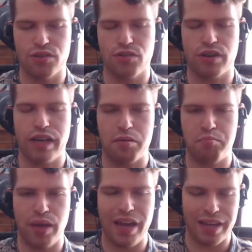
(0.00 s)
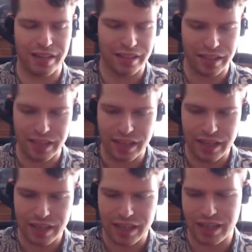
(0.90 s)
you're gonna pay
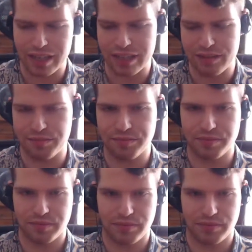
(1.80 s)
um,